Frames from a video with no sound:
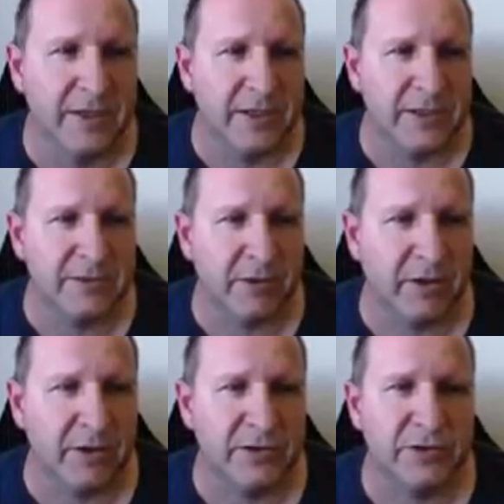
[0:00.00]
is we
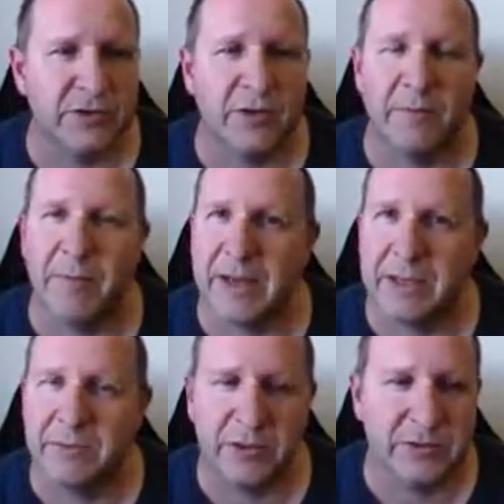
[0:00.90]
go to Mailing
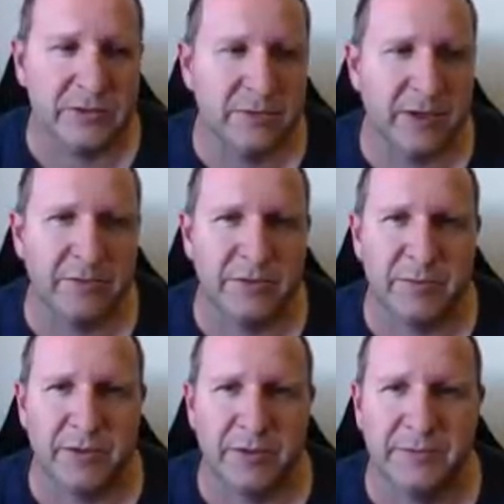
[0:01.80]
Boss
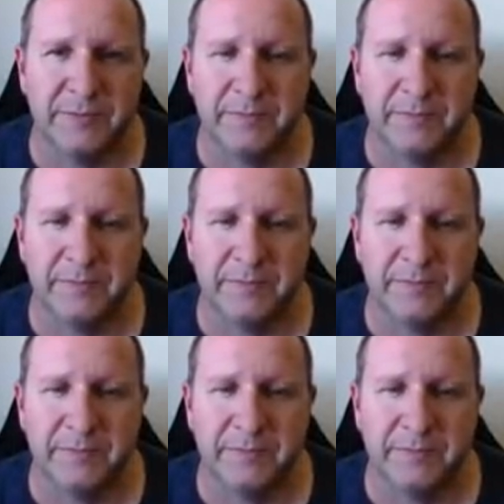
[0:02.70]
Autoresponder,